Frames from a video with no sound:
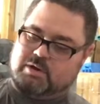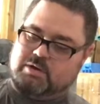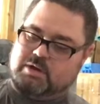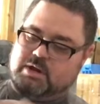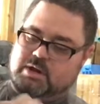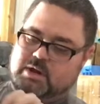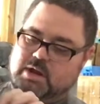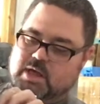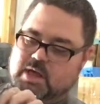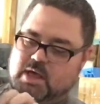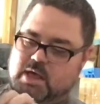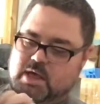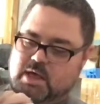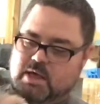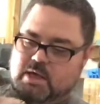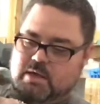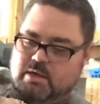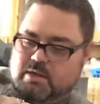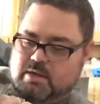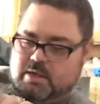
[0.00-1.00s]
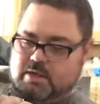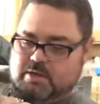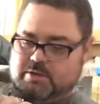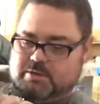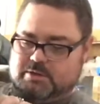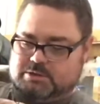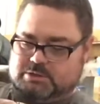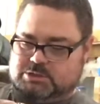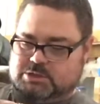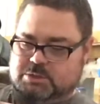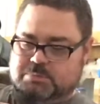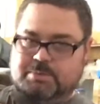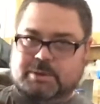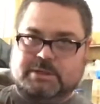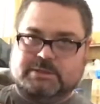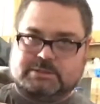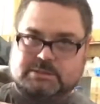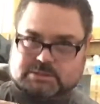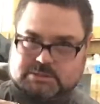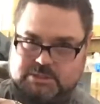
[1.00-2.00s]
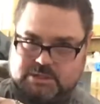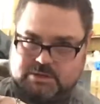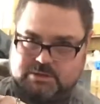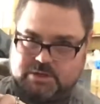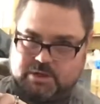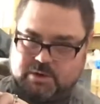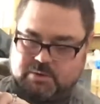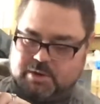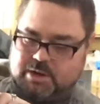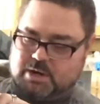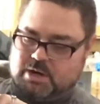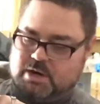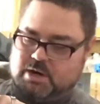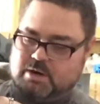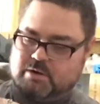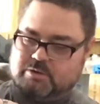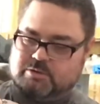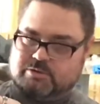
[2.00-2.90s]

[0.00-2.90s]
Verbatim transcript: unit. There's two pieces here that go in here.